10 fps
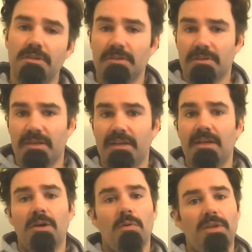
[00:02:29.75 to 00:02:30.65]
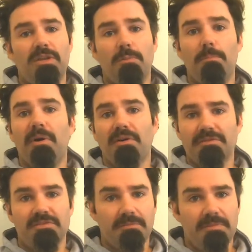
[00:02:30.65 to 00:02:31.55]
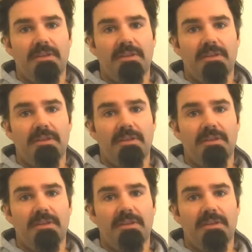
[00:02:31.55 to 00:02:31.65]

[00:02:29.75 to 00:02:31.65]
Okay, when you burn something,